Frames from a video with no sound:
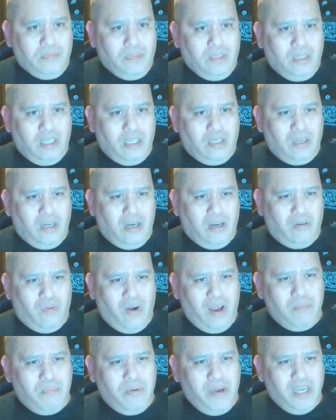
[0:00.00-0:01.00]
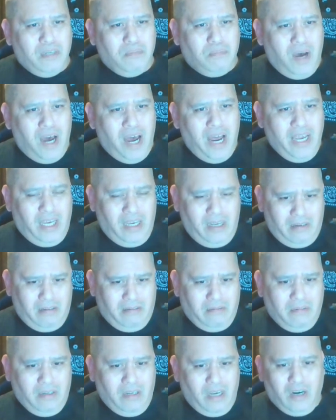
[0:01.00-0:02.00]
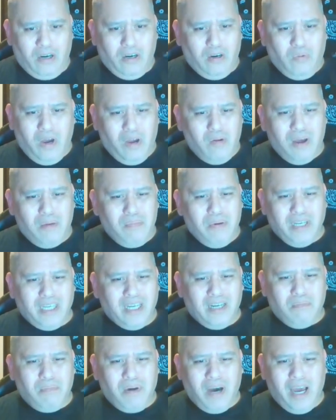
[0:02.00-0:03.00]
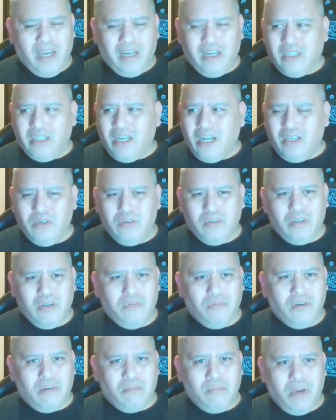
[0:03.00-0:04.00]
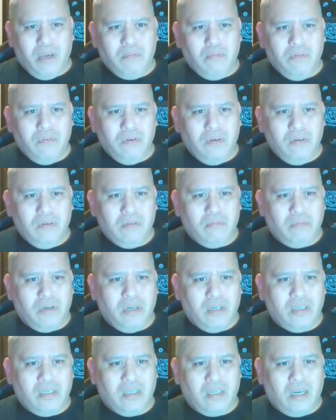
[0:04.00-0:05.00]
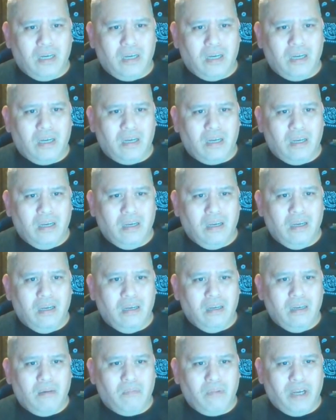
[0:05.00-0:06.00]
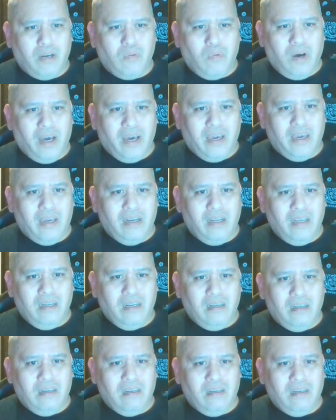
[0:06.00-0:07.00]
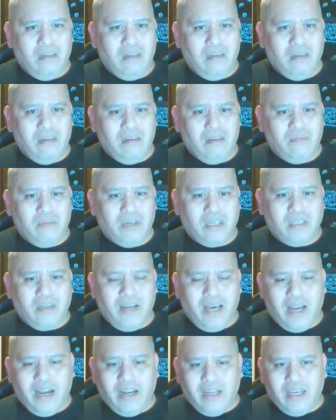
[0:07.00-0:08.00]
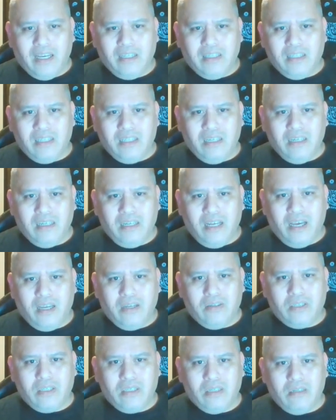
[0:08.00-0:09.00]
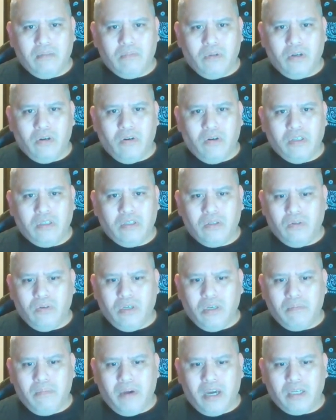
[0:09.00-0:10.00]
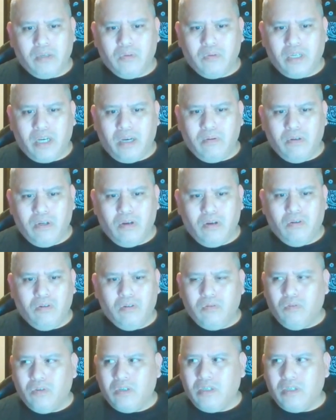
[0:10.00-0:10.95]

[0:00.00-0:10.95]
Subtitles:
this on Rampage buy-in. I don't know why Rampage had a buy-in. Isn't that usually for the pay-per-views? But I'm like, why? And then because of that, I didn't get to see the Danielson-Minoru Suzuki match, which I know